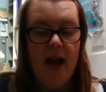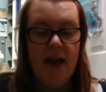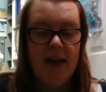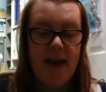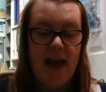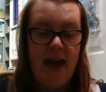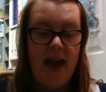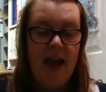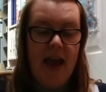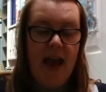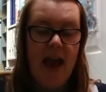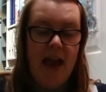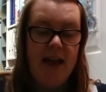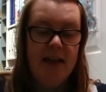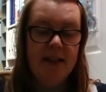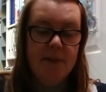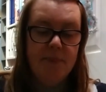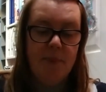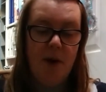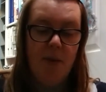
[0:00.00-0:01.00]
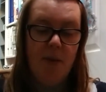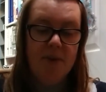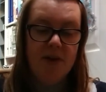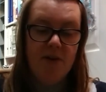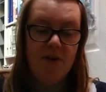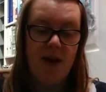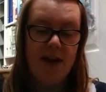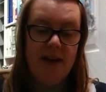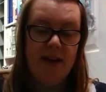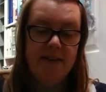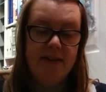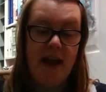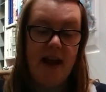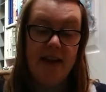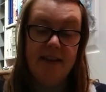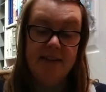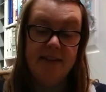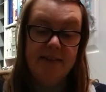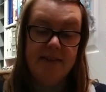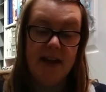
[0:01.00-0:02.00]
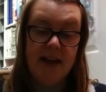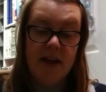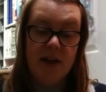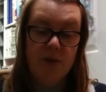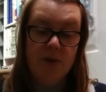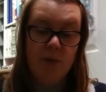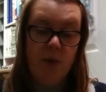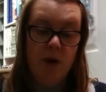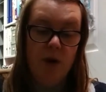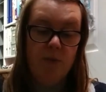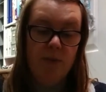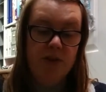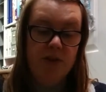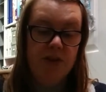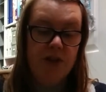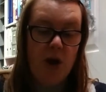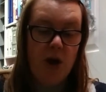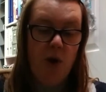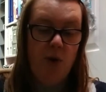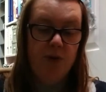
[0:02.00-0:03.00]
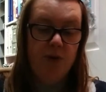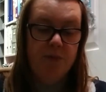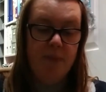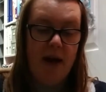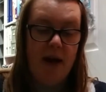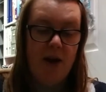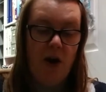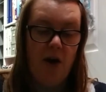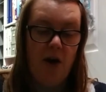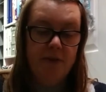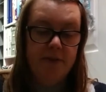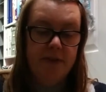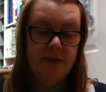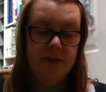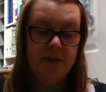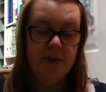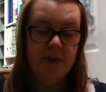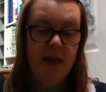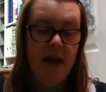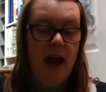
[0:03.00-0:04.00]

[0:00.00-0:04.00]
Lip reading: Kay ate the pomegranate and a second one which the old man offered,